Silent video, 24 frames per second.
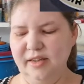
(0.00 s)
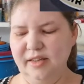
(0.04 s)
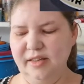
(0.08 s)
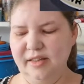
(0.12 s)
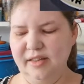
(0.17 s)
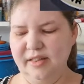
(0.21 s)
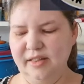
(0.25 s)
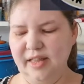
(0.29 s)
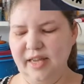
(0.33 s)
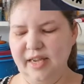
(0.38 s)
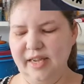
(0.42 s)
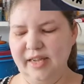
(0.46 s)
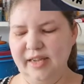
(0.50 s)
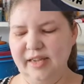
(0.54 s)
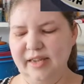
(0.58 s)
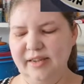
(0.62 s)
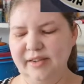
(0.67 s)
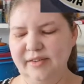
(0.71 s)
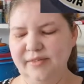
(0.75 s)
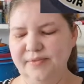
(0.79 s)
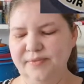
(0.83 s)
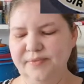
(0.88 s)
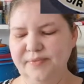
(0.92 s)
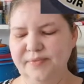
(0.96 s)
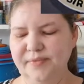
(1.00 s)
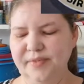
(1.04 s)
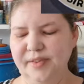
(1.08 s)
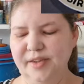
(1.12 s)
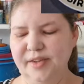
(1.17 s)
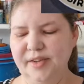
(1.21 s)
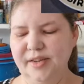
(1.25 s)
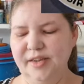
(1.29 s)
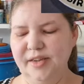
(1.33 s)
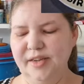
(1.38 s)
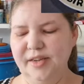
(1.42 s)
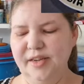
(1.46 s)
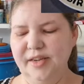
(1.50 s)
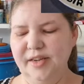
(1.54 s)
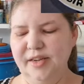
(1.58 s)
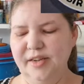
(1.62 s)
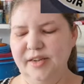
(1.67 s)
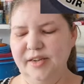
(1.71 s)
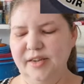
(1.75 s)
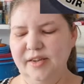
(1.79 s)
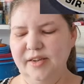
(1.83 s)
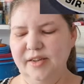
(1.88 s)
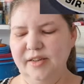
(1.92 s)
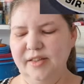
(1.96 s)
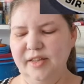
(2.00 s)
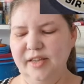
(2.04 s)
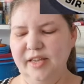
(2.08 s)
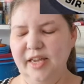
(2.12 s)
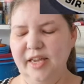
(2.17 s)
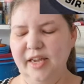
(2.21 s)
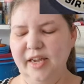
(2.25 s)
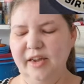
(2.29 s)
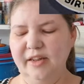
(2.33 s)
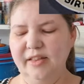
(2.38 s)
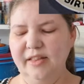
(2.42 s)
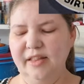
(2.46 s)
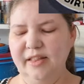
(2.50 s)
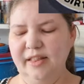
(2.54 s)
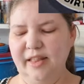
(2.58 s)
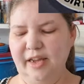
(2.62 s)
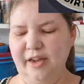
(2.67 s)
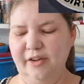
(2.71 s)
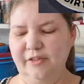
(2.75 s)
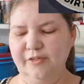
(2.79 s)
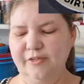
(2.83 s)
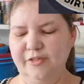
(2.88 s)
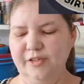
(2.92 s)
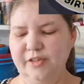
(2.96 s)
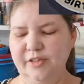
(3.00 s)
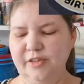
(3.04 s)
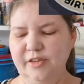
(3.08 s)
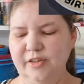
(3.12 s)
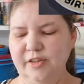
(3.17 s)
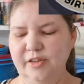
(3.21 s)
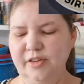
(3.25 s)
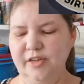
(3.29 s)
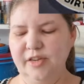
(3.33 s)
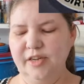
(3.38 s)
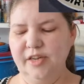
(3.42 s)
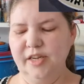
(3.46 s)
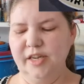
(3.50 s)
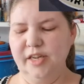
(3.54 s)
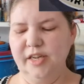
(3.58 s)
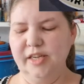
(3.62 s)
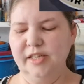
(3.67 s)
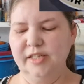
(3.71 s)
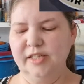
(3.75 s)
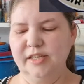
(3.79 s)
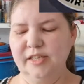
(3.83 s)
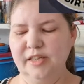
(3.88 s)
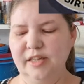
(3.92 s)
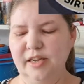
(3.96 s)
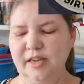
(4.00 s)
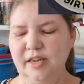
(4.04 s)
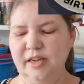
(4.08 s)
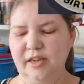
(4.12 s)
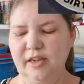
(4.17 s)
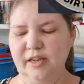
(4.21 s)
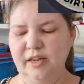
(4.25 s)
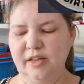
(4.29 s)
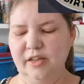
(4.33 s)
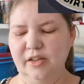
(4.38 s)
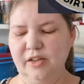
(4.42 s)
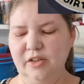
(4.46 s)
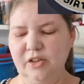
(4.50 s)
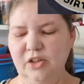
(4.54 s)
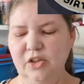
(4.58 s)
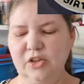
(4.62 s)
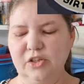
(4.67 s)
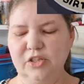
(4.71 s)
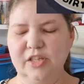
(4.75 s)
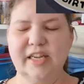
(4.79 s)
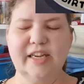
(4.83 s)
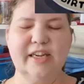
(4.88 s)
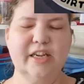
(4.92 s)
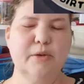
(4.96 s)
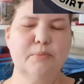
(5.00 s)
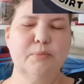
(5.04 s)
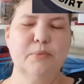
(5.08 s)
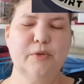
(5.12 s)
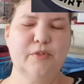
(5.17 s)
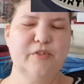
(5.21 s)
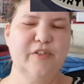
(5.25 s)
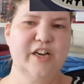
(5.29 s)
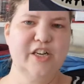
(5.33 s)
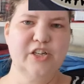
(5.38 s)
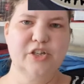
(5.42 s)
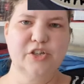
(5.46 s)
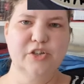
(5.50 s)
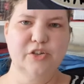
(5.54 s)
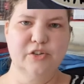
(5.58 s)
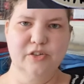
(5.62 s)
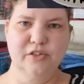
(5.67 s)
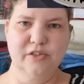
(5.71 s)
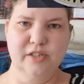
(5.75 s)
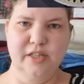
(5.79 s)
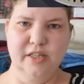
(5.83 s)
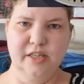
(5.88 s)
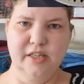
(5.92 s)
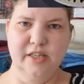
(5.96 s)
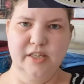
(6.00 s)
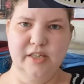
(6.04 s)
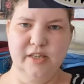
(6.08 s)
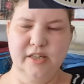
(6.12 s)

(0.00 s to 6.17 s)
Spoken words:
Like, the cake on the left is, it looks like a professional did it.